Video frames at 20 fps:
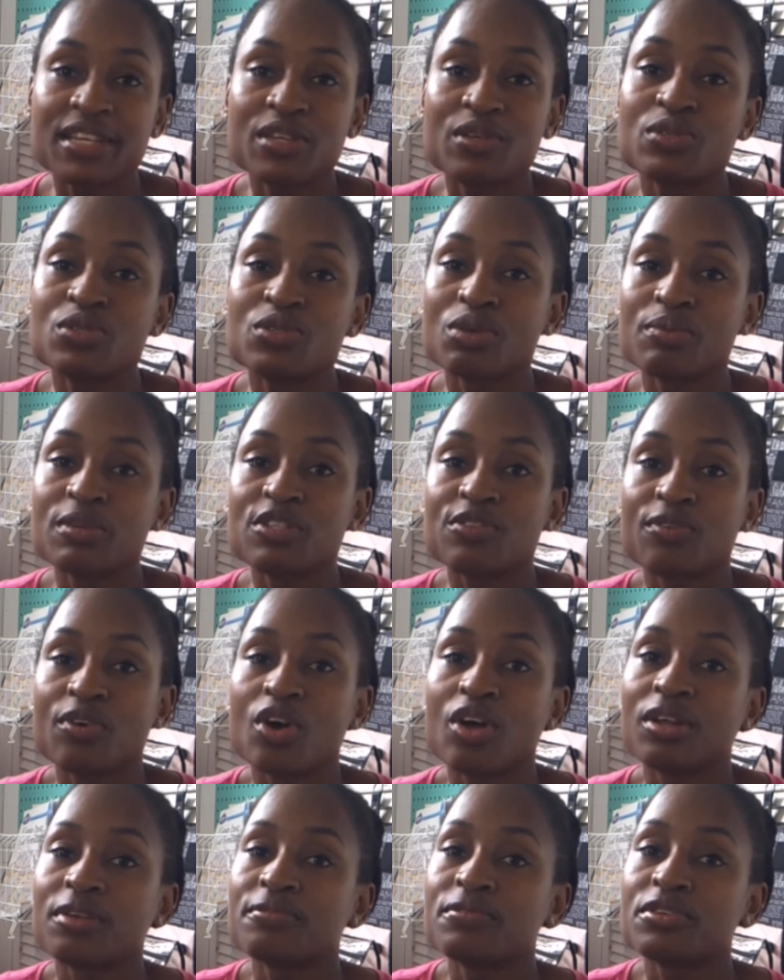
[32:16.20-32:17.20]
you so much for
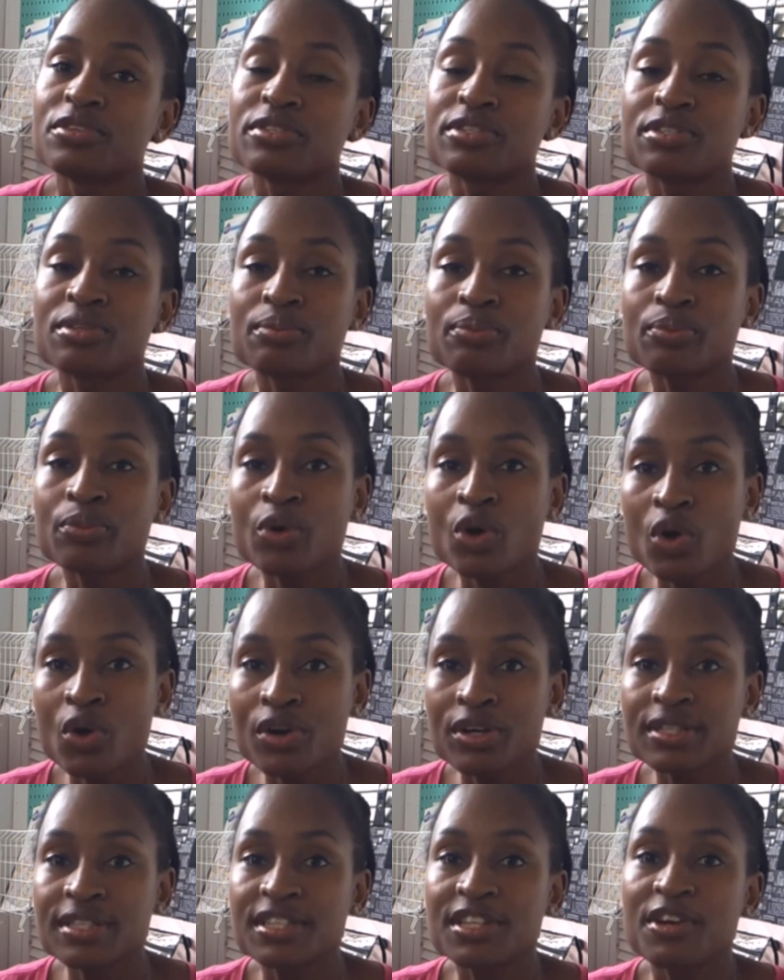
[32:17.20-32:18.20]
all of your
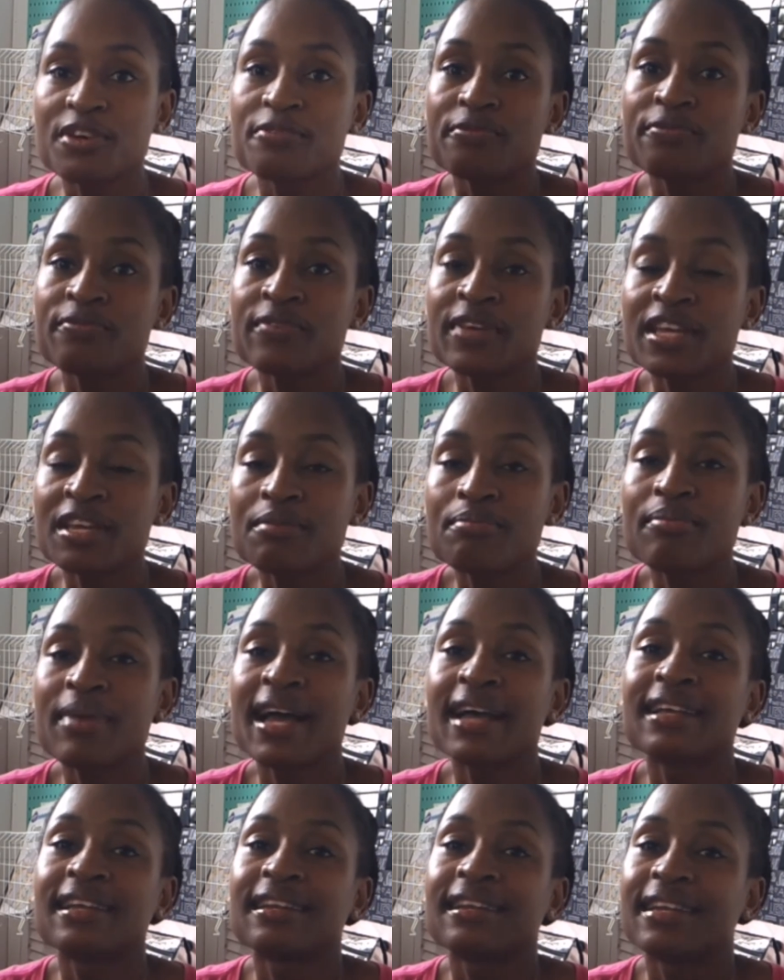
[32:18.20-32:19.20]
support, your
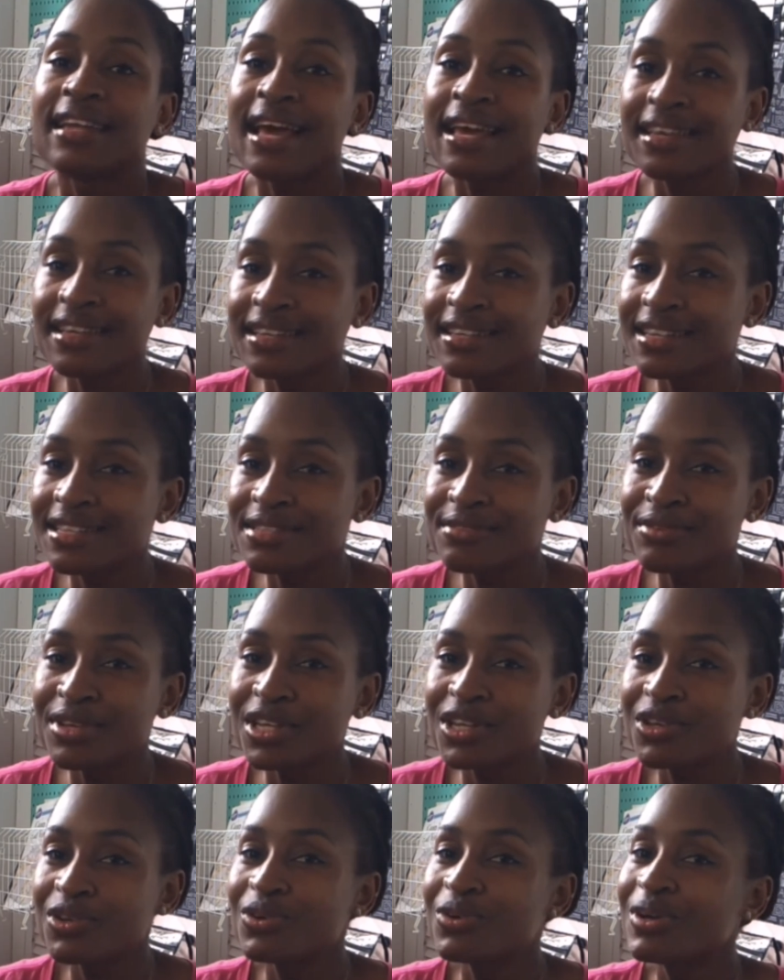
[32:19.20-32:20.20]
feedback, liking this
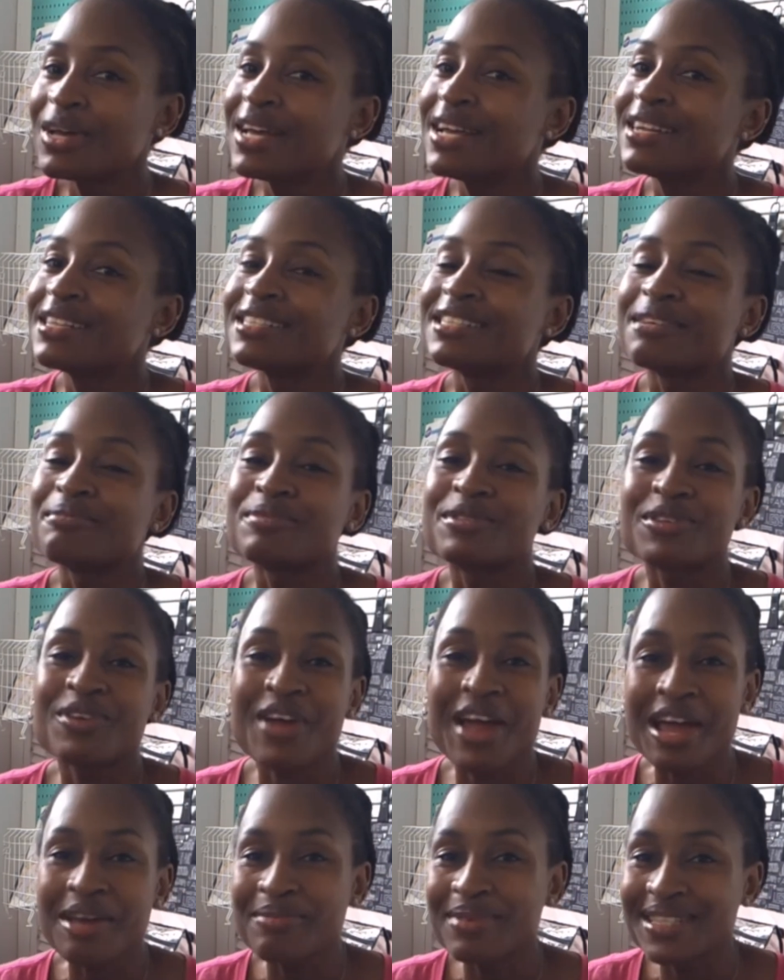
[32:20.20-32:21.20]
video,
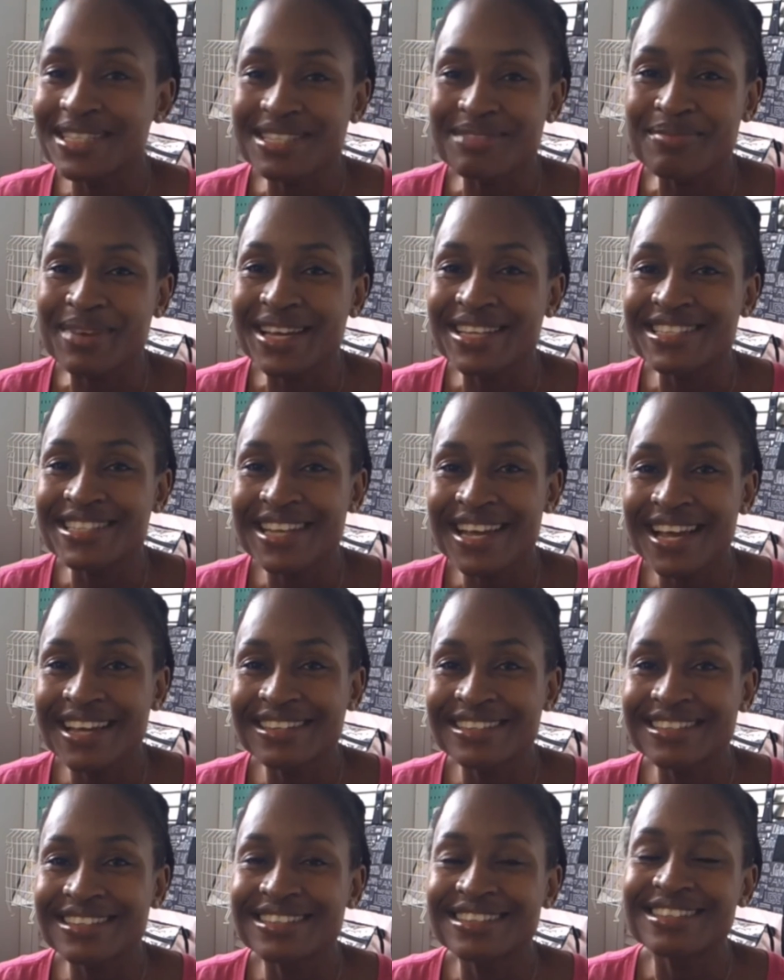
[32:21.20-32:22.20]
subscribing to my
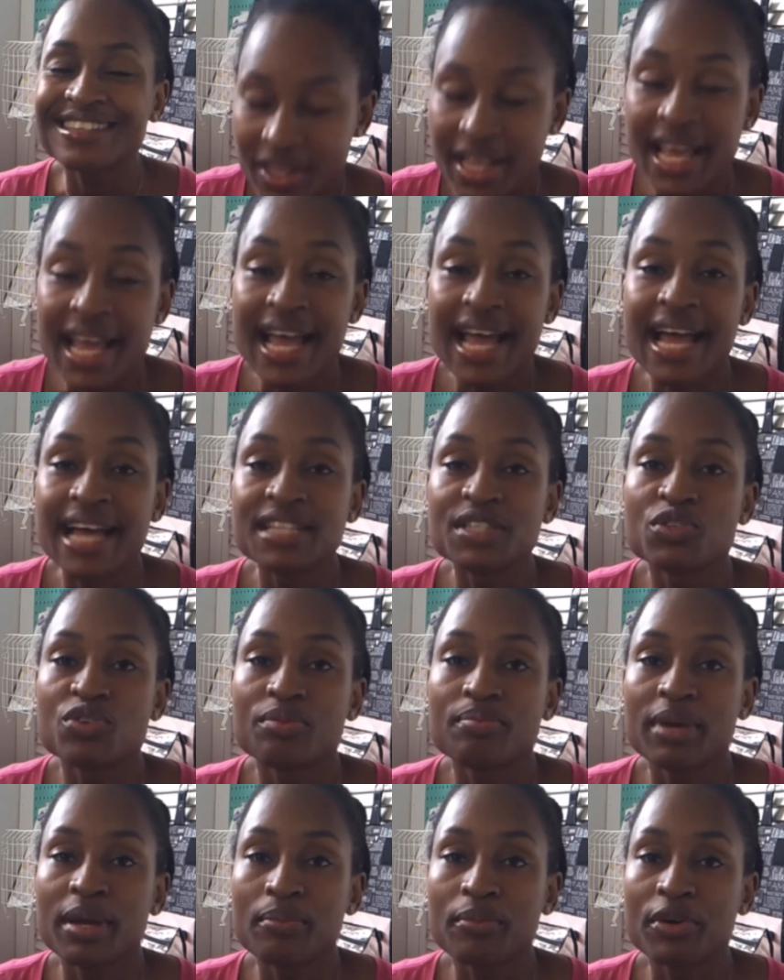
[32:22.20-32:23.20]
channel, and
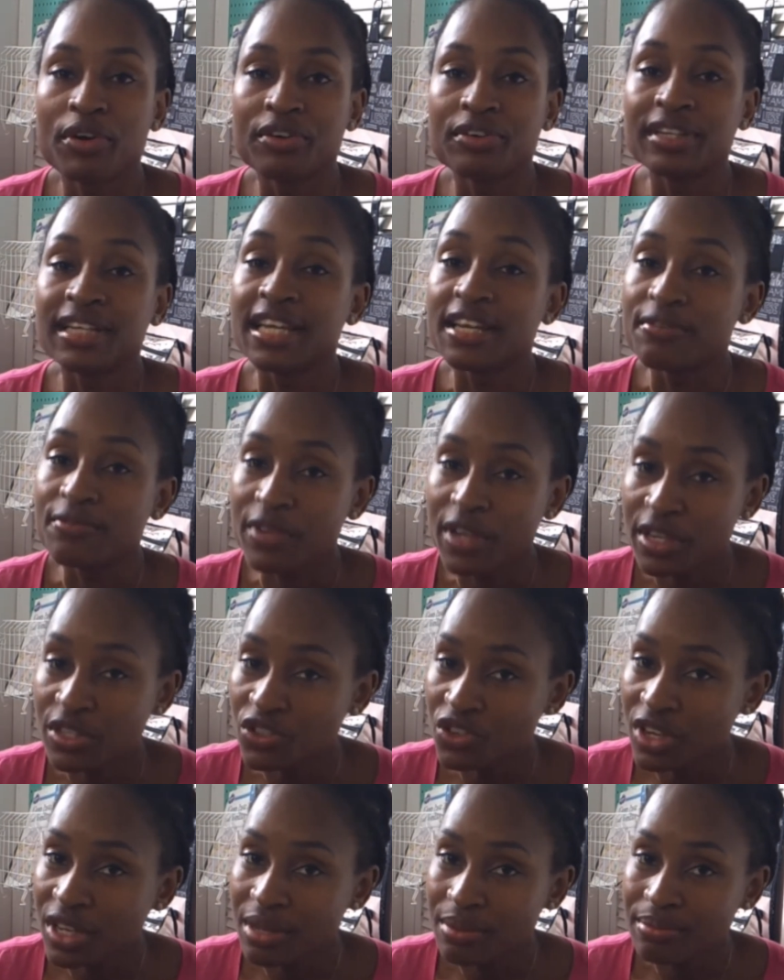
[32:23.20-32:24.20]
remember, live your
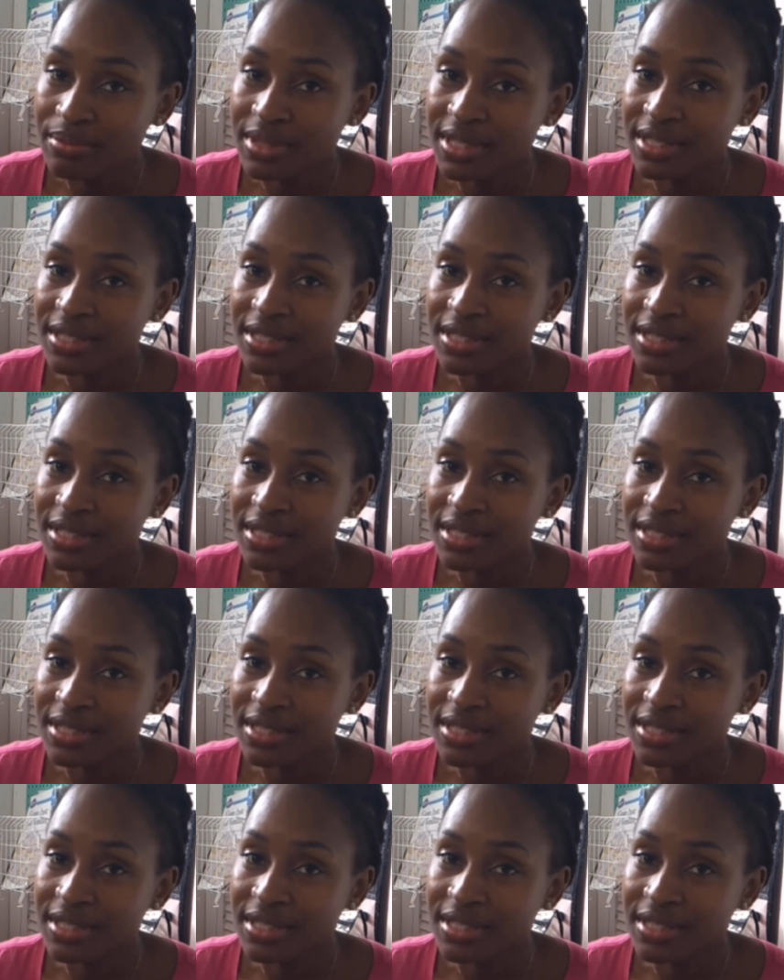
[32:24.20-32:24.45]
dreams.